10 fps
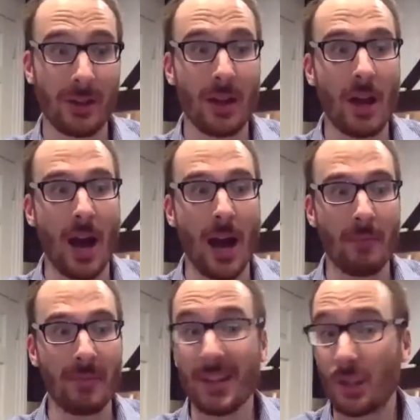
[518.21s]

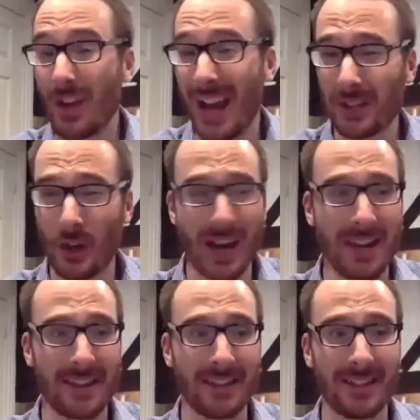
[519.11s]
that the industry hasn't got
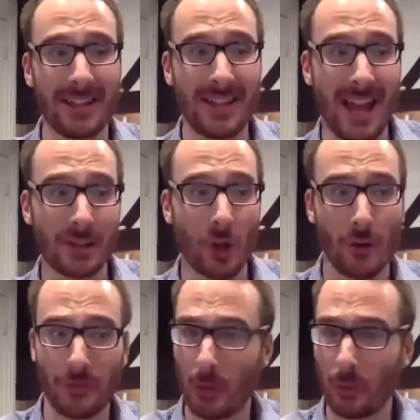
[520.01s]
anything to detect
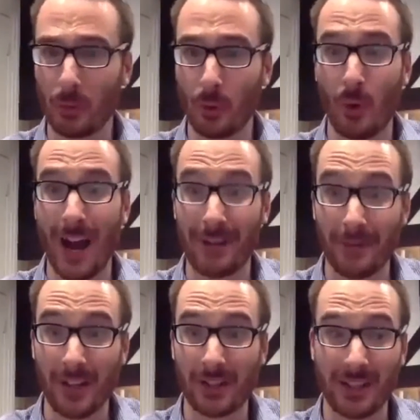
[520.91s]
off-nominal or
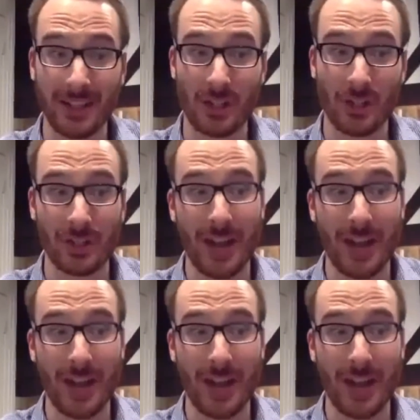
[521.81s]
adverse conditions.